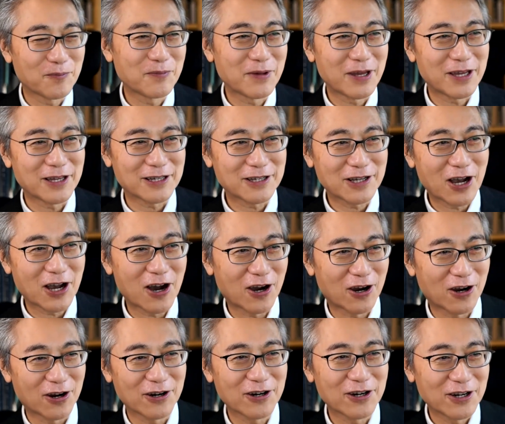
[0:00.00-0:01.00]
Make
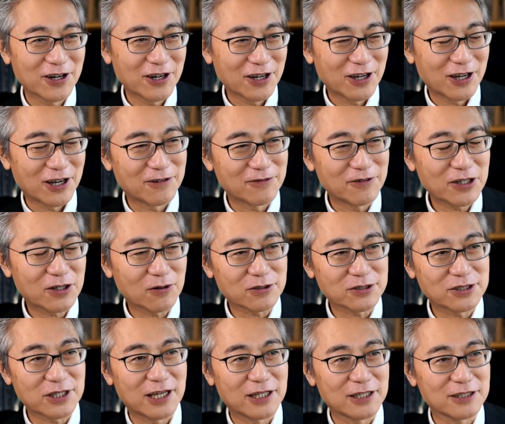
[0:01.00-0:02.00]
her
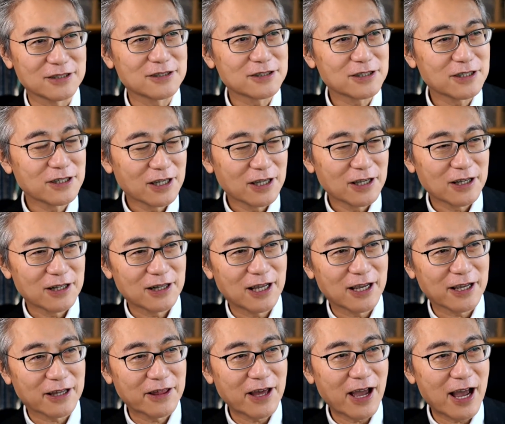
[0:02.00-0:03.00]
recognize
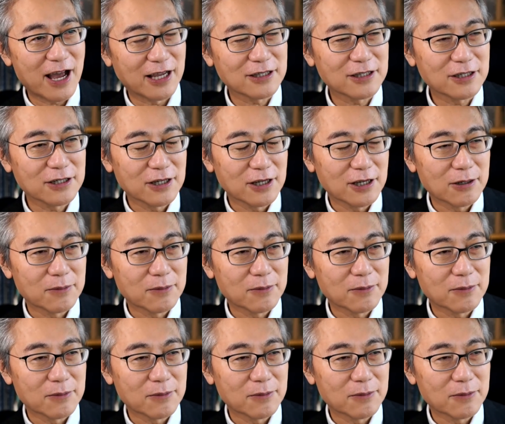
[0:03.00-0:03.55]
like that.